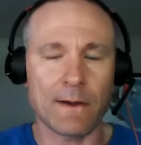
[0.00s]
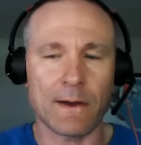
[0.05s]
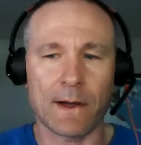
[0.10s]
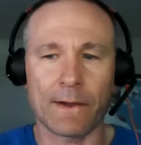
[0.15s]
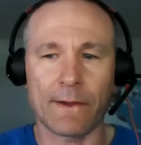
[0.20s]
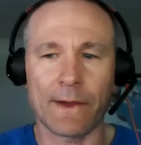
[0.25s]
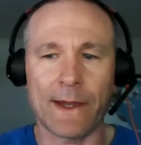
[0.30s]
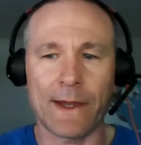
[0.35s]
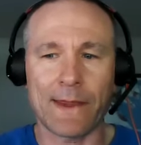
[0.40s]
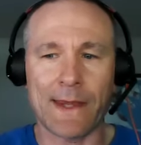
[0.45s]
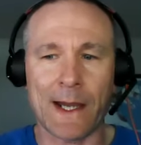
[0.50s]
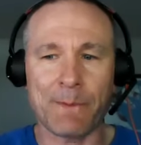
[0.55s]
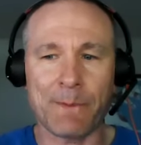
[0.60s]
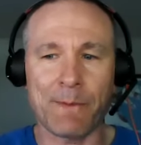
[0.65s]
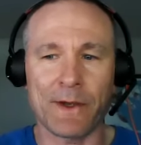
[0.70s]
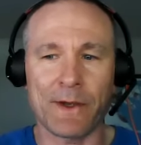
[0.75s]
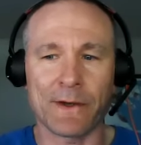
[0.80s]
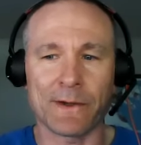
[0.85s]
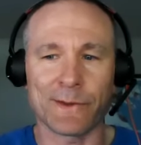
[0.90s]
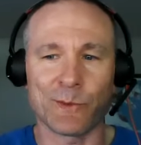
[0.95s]
I like
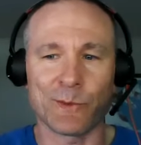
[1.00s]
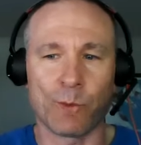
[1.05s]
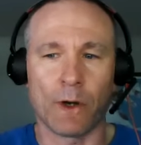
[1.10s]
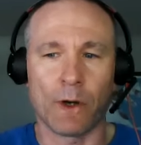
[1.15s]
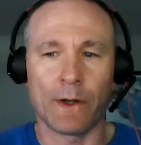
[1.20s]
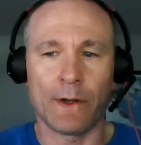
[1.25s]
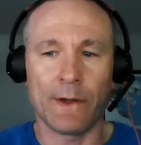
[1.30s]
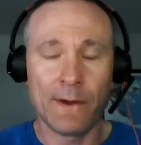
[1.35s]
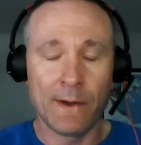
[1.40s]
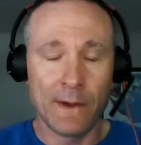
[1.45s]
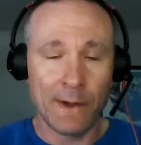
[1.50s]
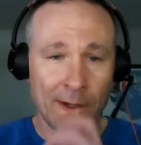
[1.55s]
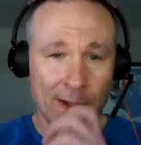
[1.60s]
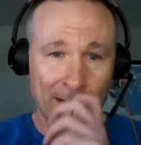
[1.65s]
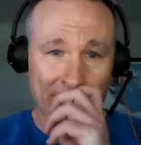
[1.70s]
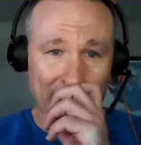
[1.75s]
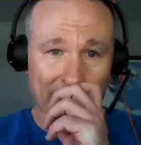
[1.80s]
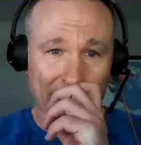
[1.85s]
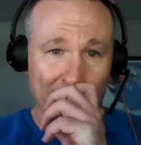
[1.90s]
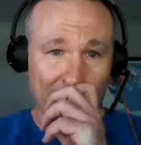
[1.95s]
that because one,
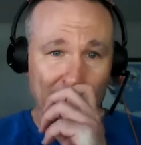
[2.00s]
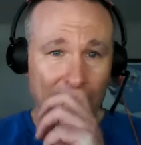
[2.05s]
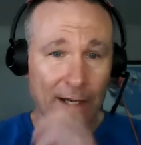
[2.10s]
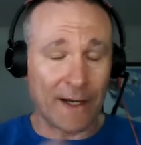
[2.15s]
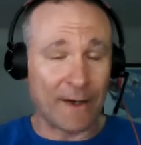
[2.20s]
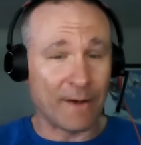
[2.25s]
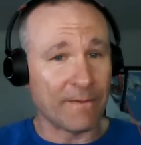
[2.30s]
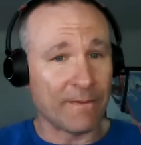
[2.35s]
it